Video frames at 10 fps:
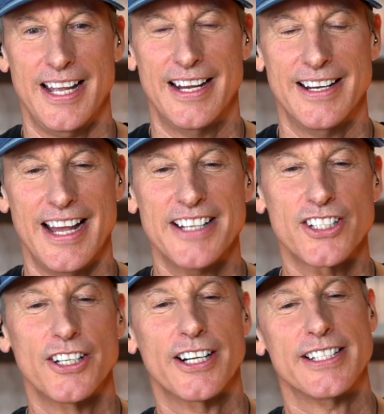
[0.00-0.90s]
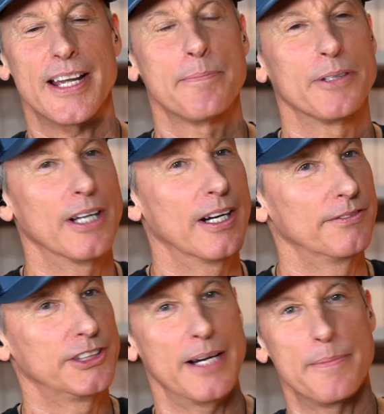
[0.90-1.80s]
and it's a good example of
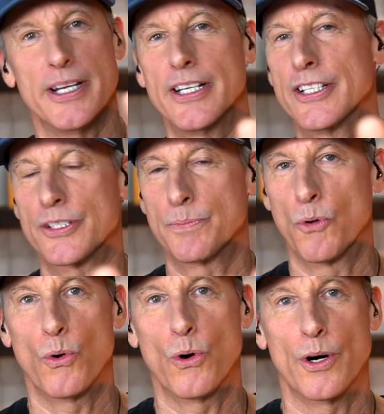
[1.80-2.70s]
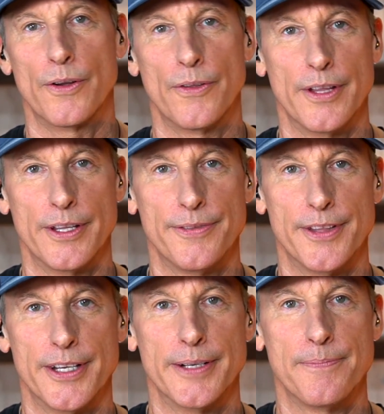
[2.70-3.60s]
Jamie is more
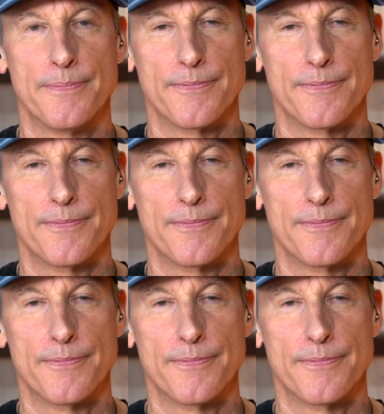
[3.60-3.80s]
the